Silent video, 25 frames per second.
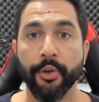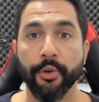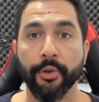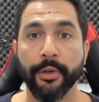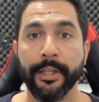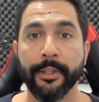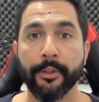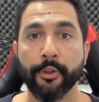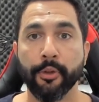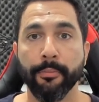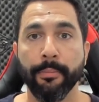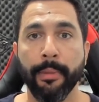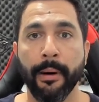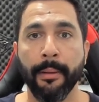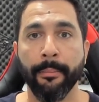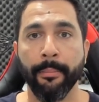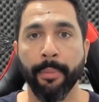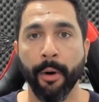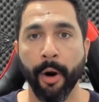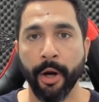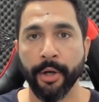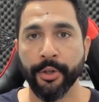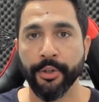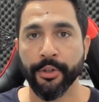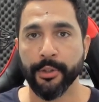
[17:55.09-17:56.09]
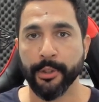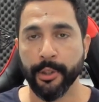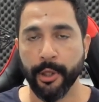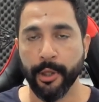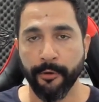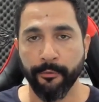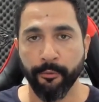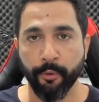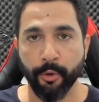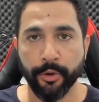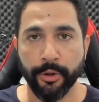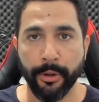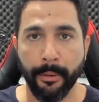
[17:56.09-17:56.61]
You need to bombard
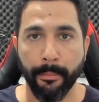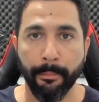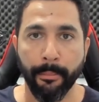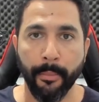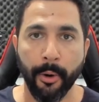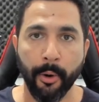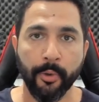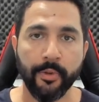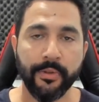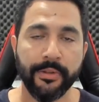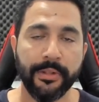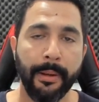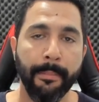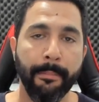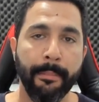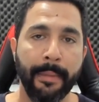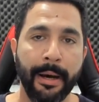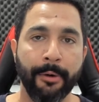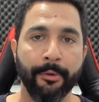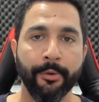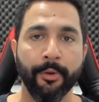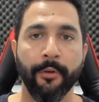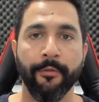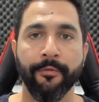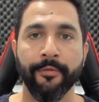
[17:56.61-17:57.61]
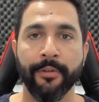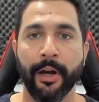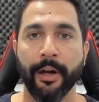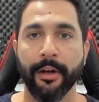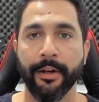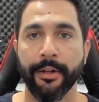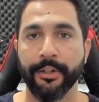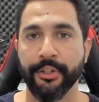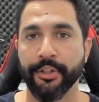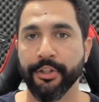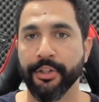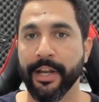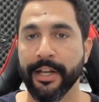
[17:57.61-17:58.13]
yourself with the most amount of
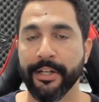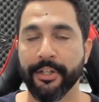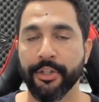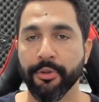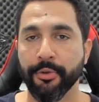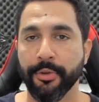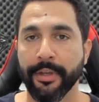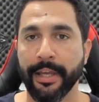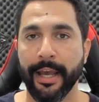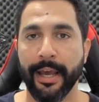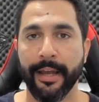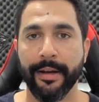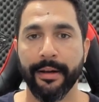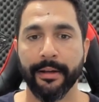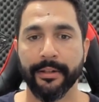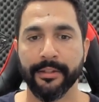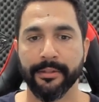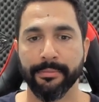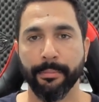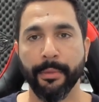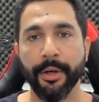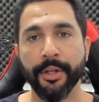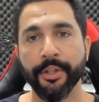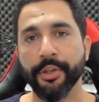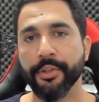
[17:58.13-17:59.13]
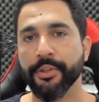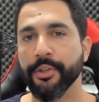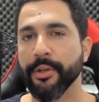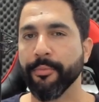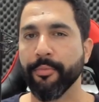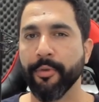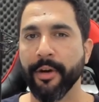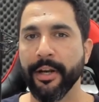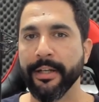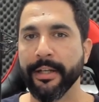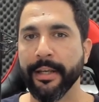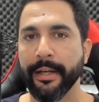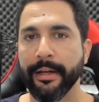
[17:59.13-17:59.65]
knowledge that you can, as much as your
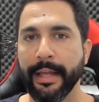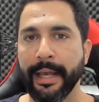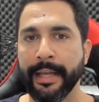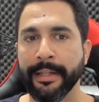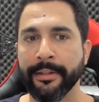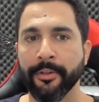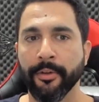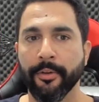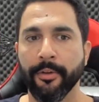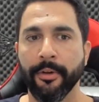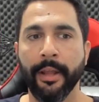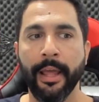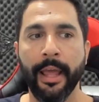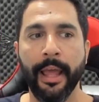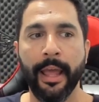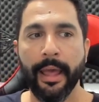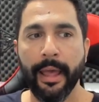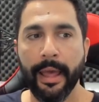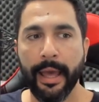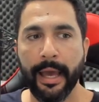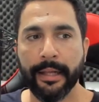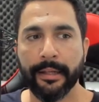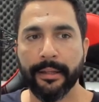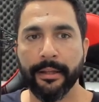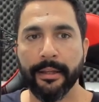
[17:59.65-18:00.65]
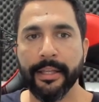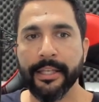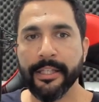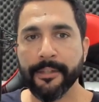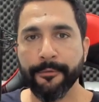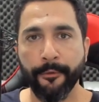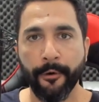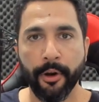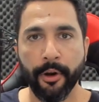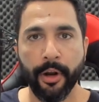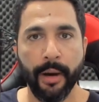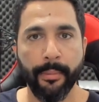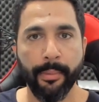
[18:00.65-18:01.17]
brain can handle, at least
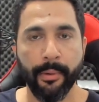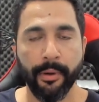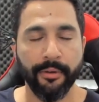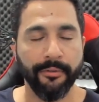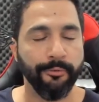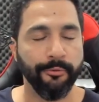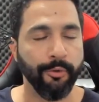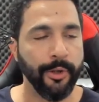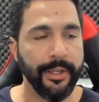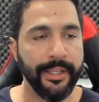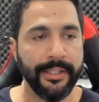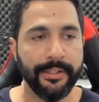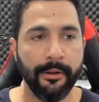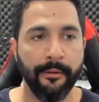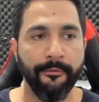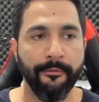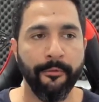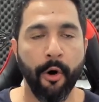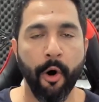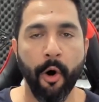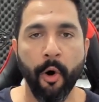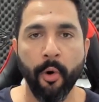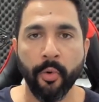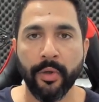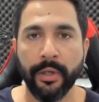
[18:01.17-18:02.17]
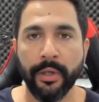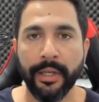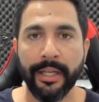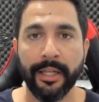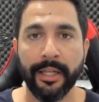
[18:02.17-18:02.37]
for a couple of weeks of only